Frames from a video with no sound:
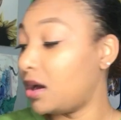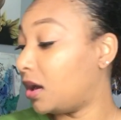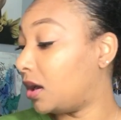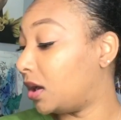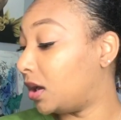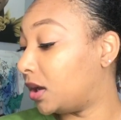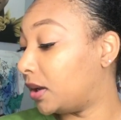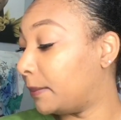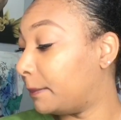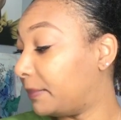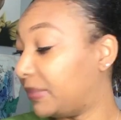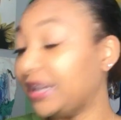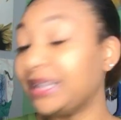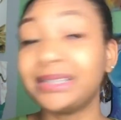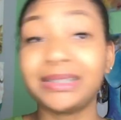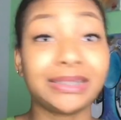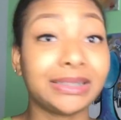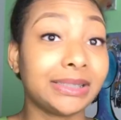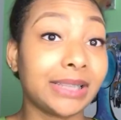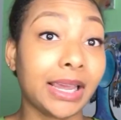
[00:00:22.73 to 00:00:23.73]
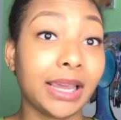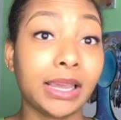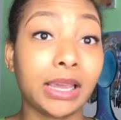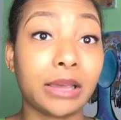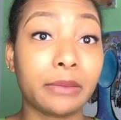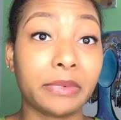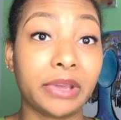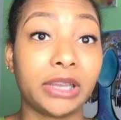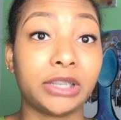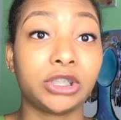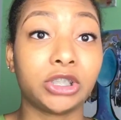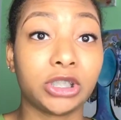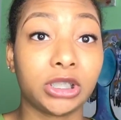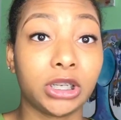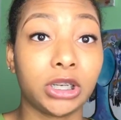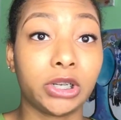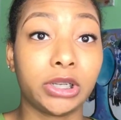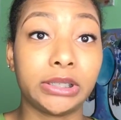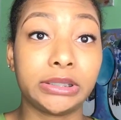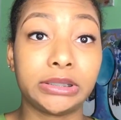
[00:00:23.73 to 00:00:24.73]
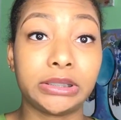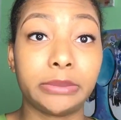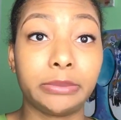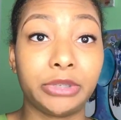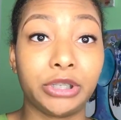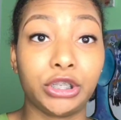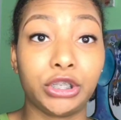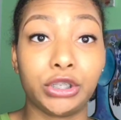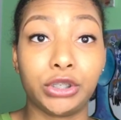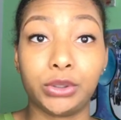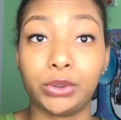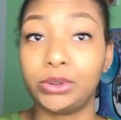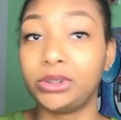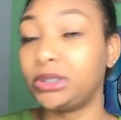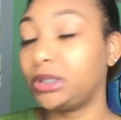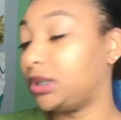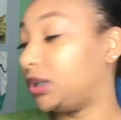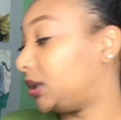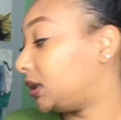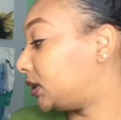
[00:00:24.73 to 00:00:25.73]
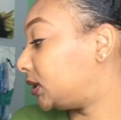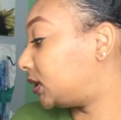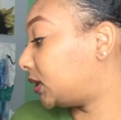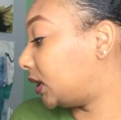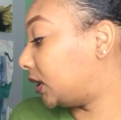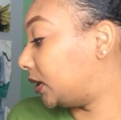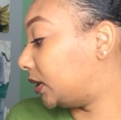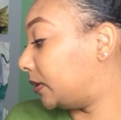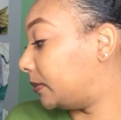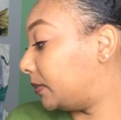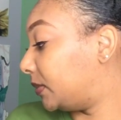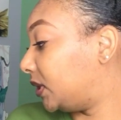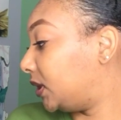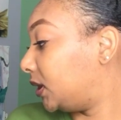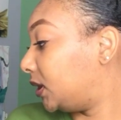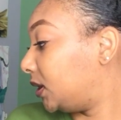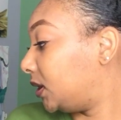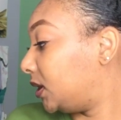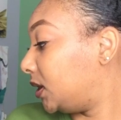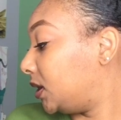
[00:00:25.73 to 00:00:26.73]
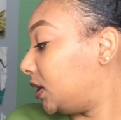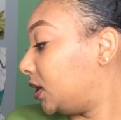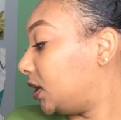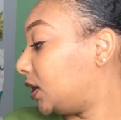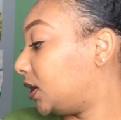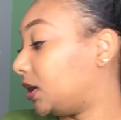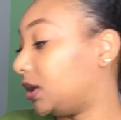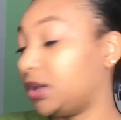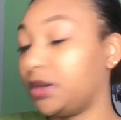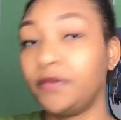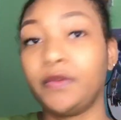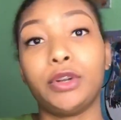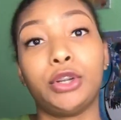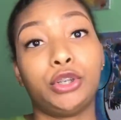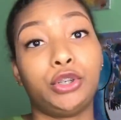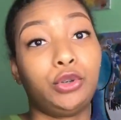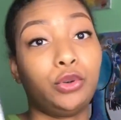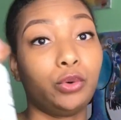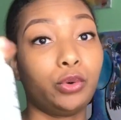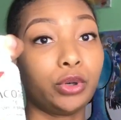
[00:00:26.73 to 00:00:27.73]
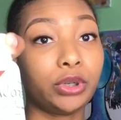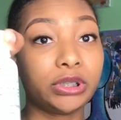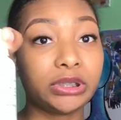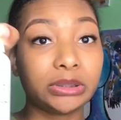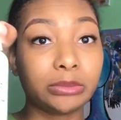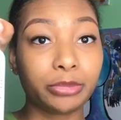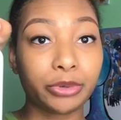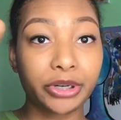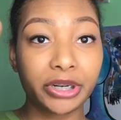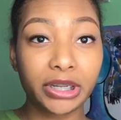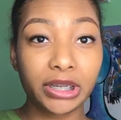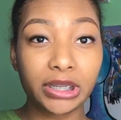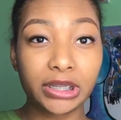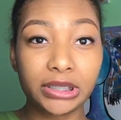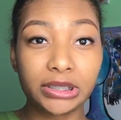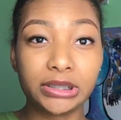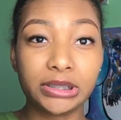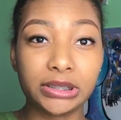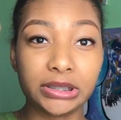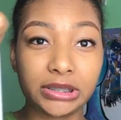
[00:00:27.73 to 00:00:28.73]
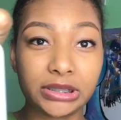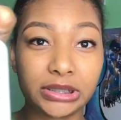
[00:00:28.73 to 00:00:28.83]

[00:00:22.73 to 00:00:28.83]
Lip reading: But today I'm actually going to be using some of Adore's brand's